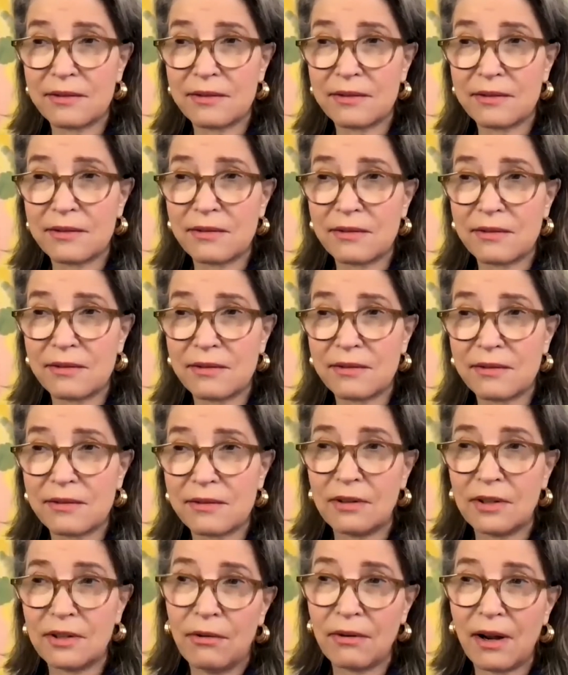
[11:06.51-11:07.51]

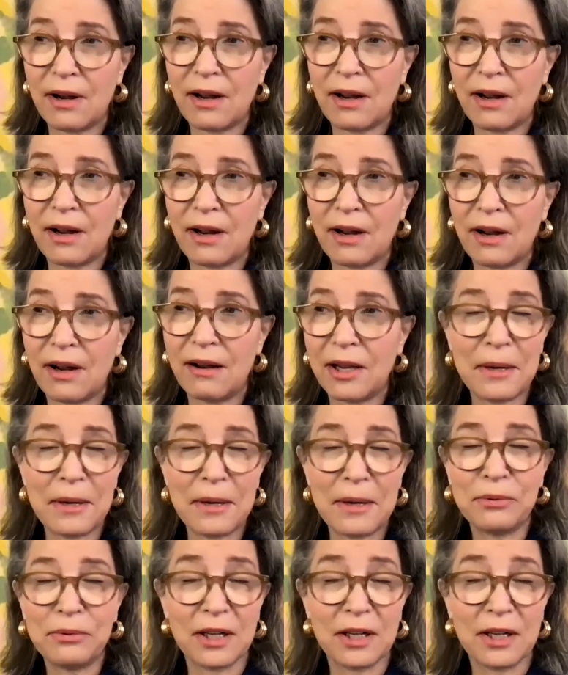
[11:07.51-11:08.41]
and